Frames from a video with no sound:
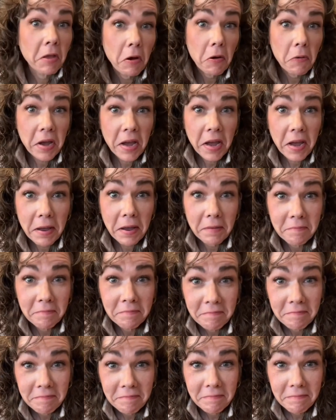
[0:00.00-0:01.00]
Okay,
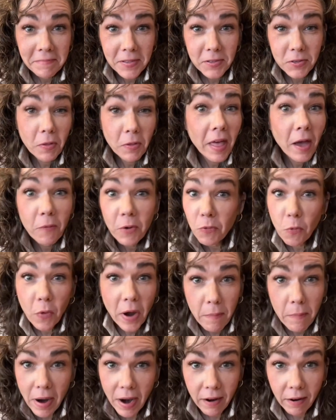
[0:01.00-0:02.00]
so that went
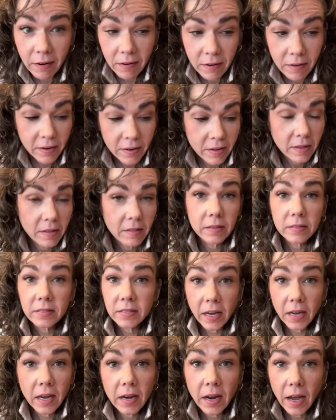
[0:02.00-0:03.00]
way better. The
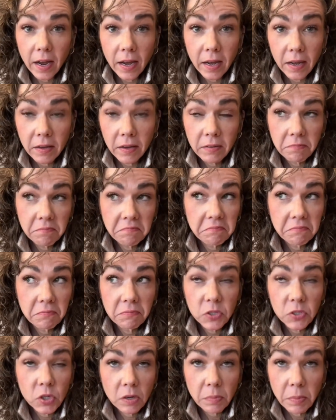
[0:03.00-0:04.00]
second eye
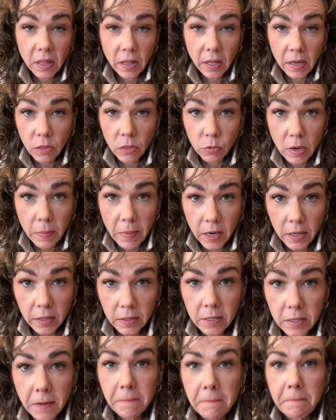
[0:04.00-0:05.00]
took me like 3
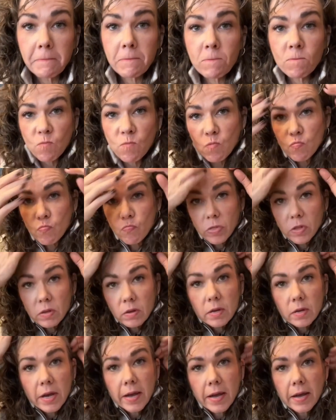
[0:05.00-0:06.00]
minutes.
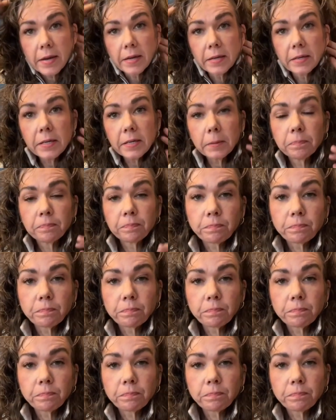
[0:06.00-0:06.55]
And